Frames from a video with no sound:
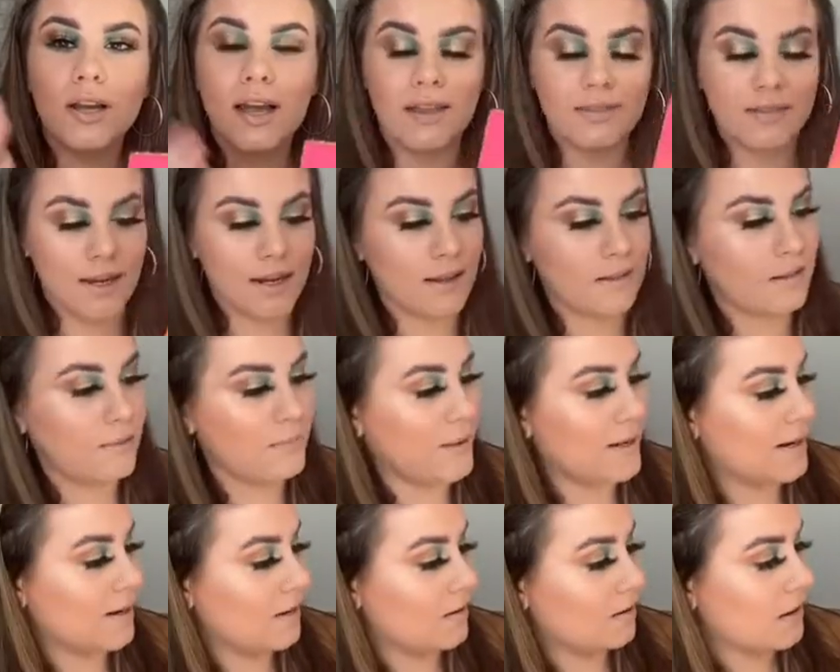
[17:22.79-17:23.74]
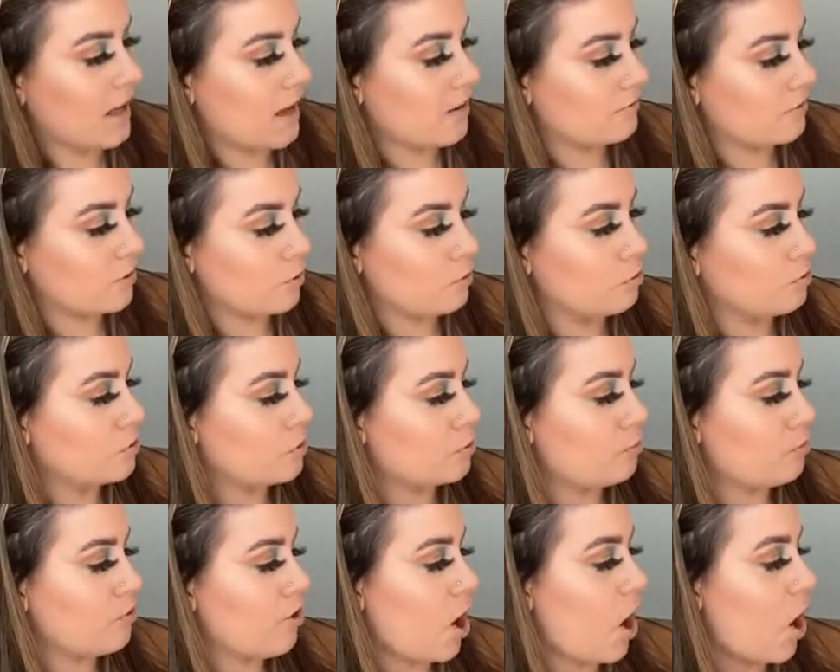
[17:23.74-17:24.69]
and then in the middle I've used
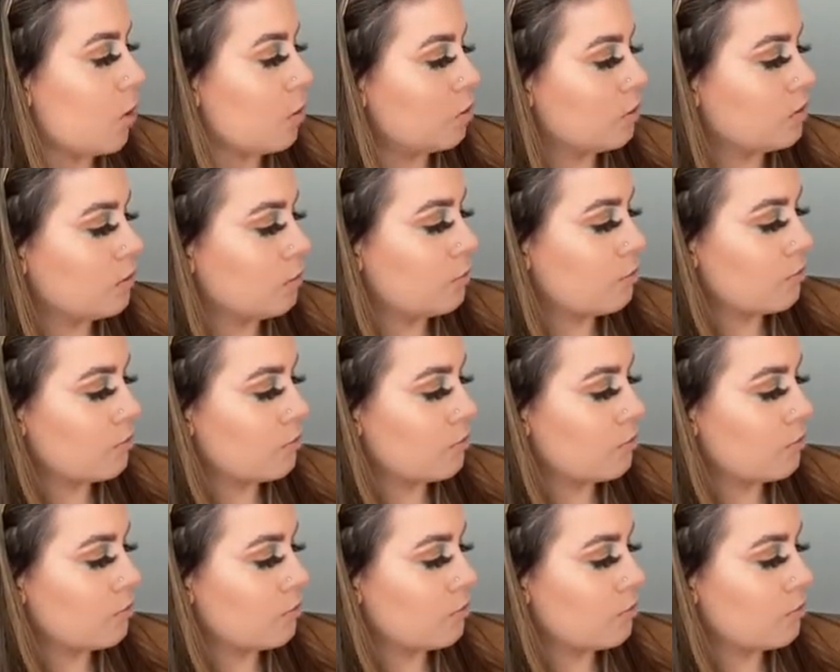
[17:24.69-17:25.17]
Prol,